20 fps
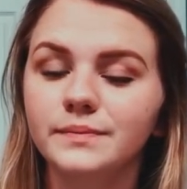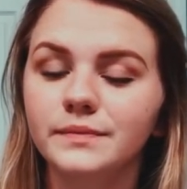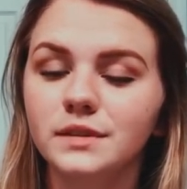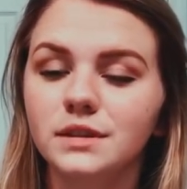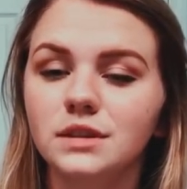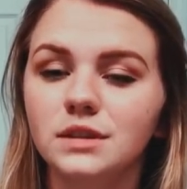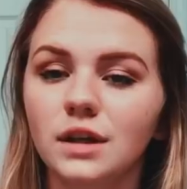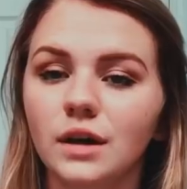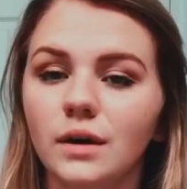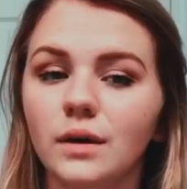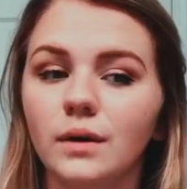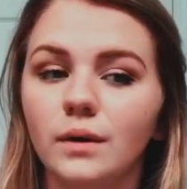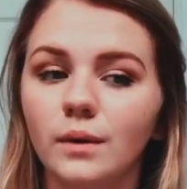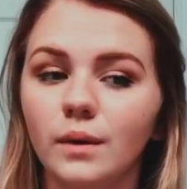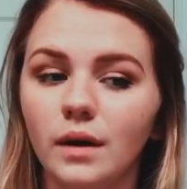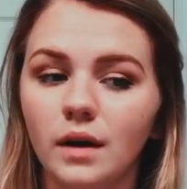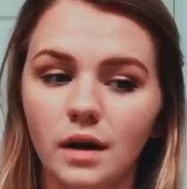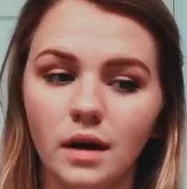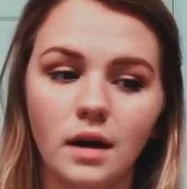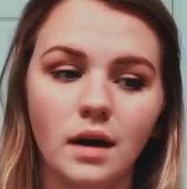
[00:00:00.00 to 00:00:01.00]

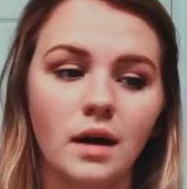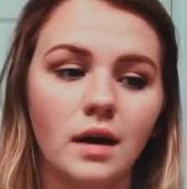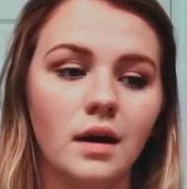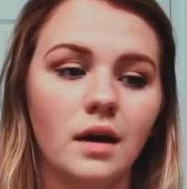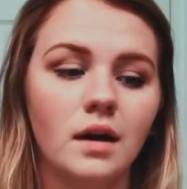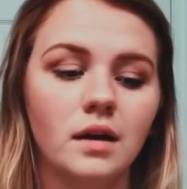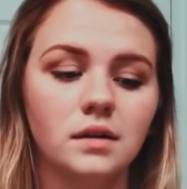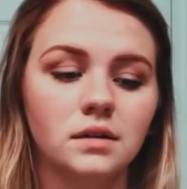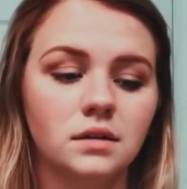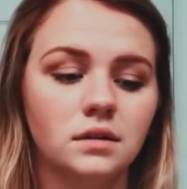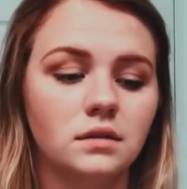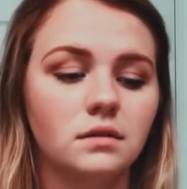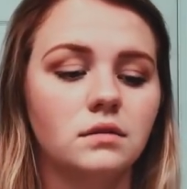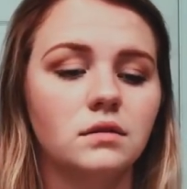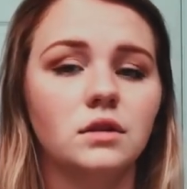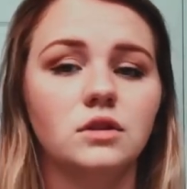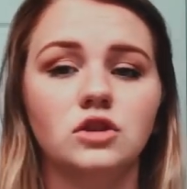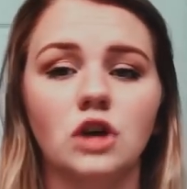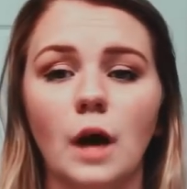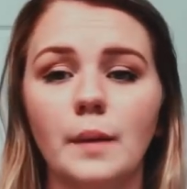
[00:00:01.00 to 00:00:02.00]
So
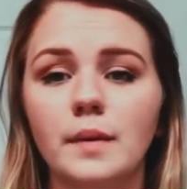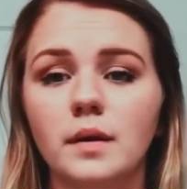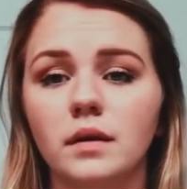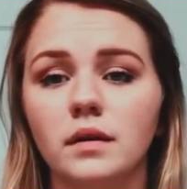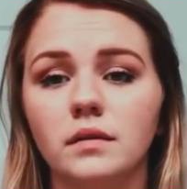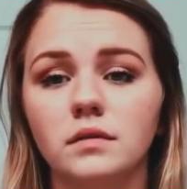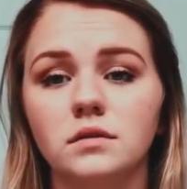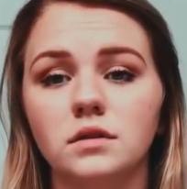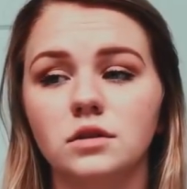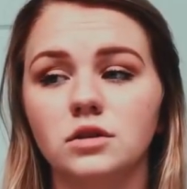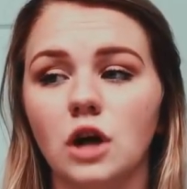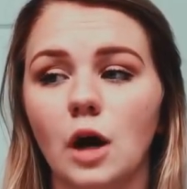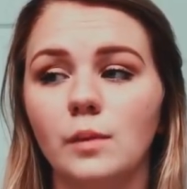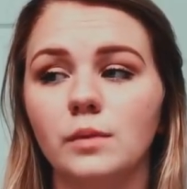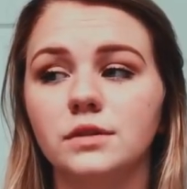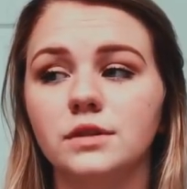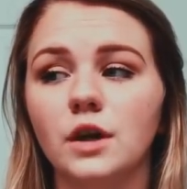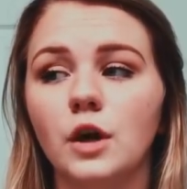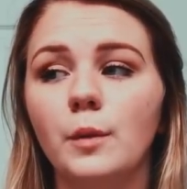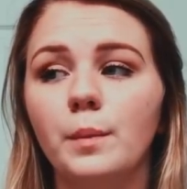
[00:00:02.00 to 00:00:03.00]
the job
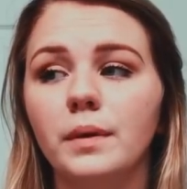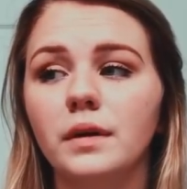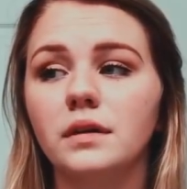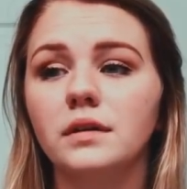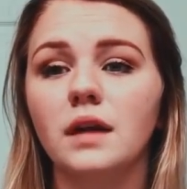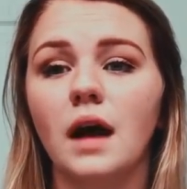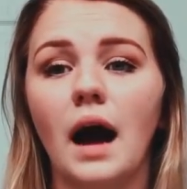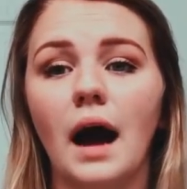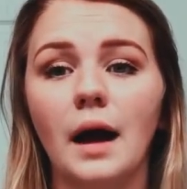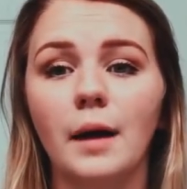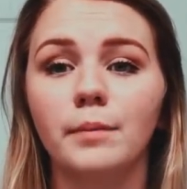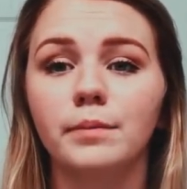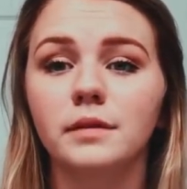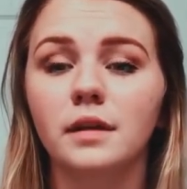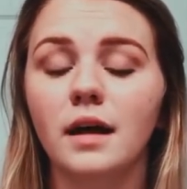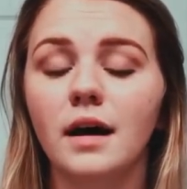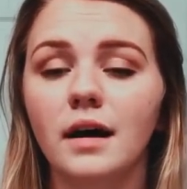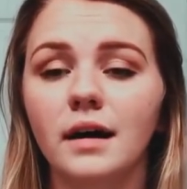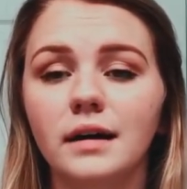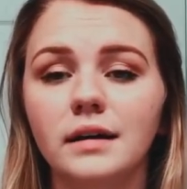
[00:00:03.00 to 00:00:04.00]
was open, I
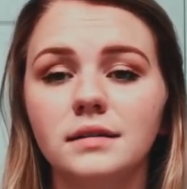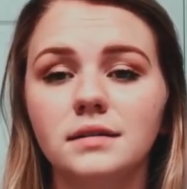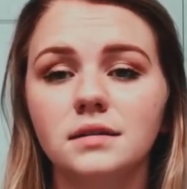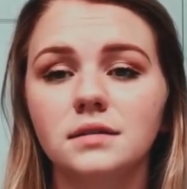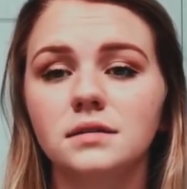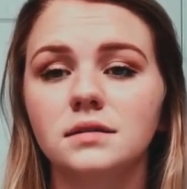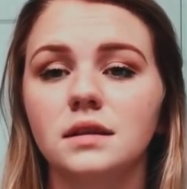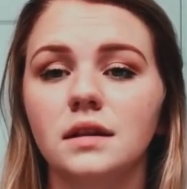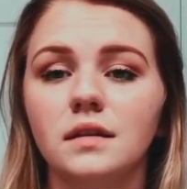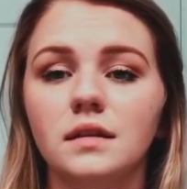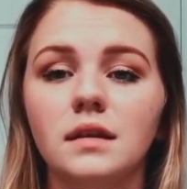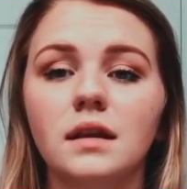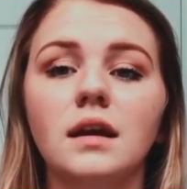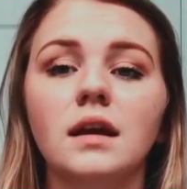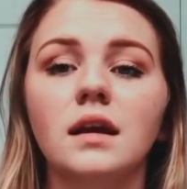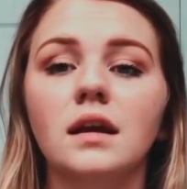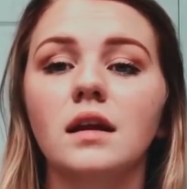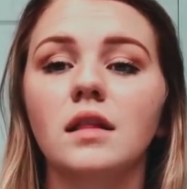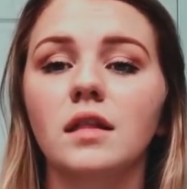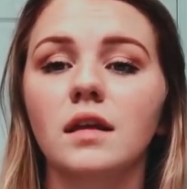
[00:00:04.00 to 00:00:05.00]
applied, didn't
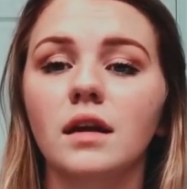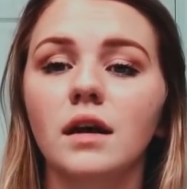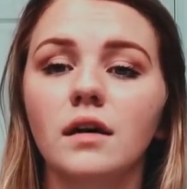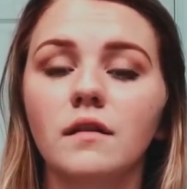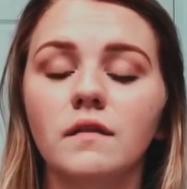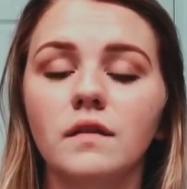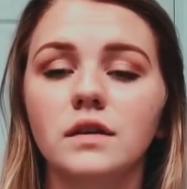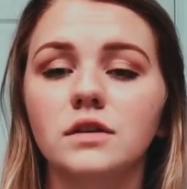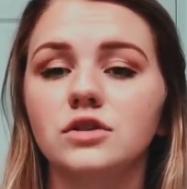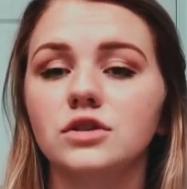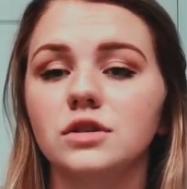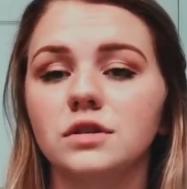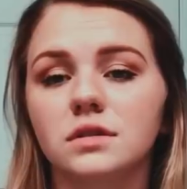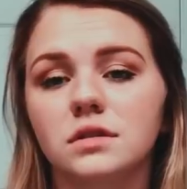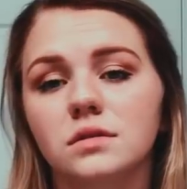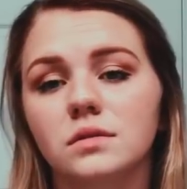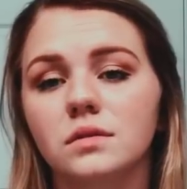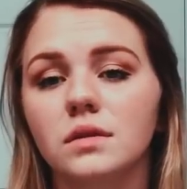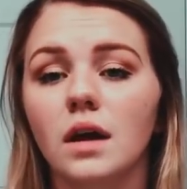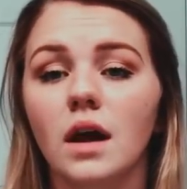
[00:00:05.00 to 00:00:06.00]
think anything of it,
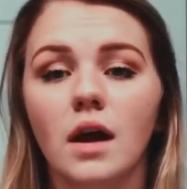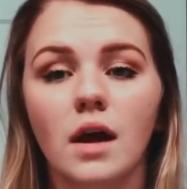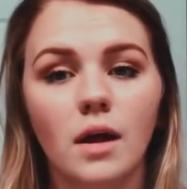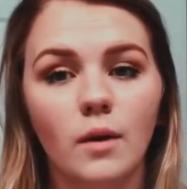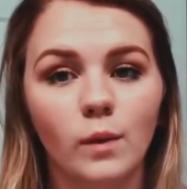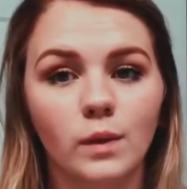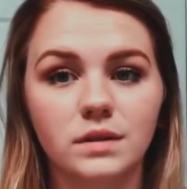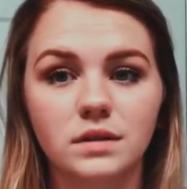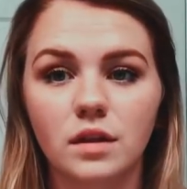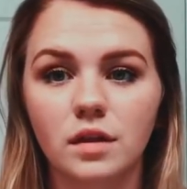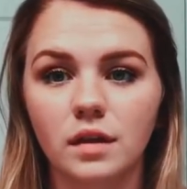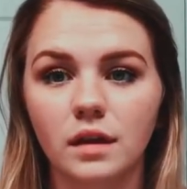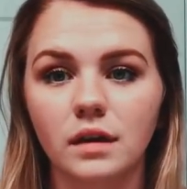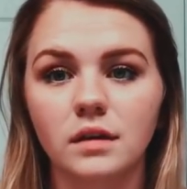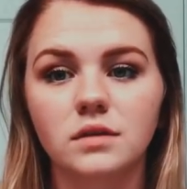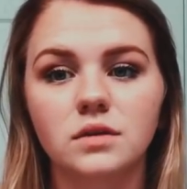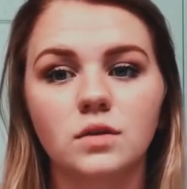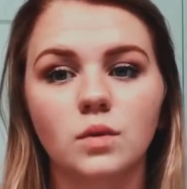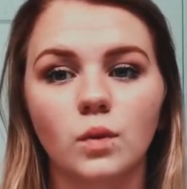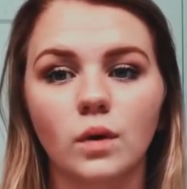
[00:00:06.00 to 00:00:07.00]
just it was a
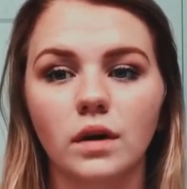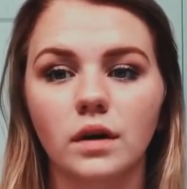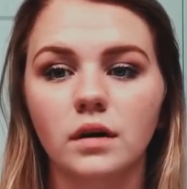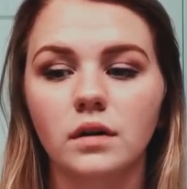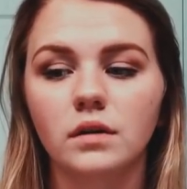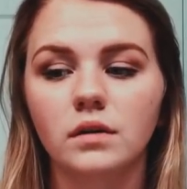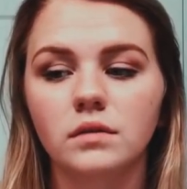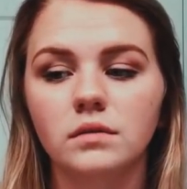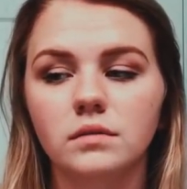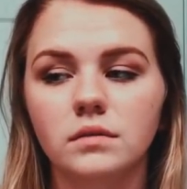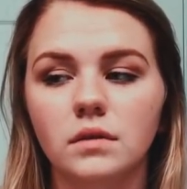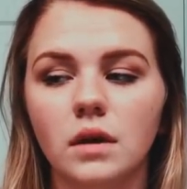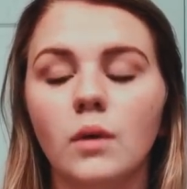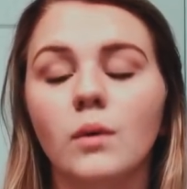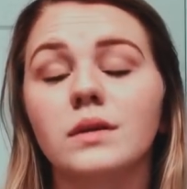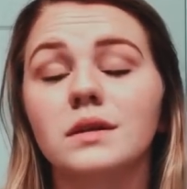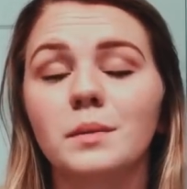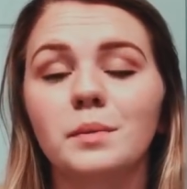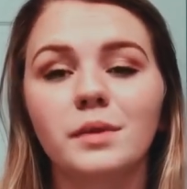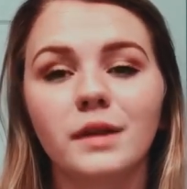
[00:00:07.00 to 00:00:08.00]
thing to work. There
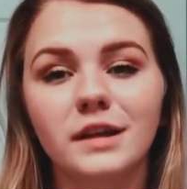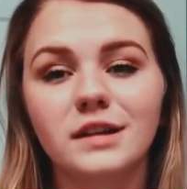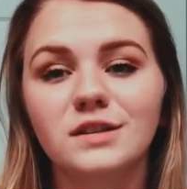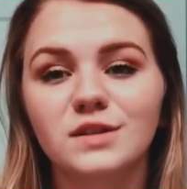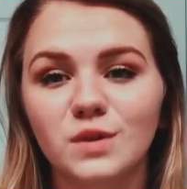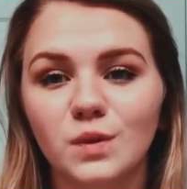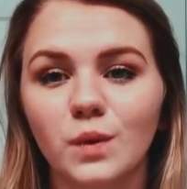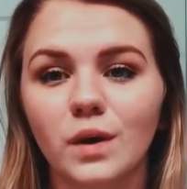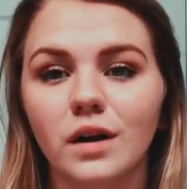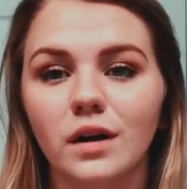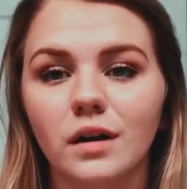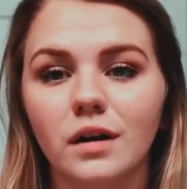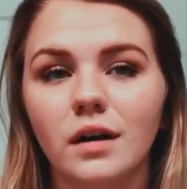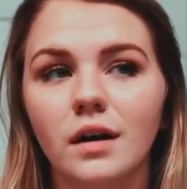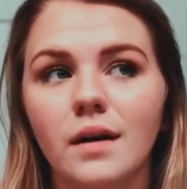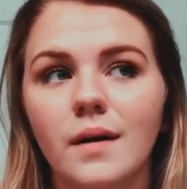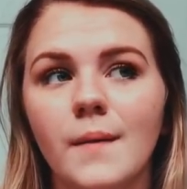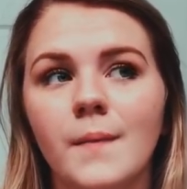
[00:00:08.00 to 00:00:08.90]
was a place to work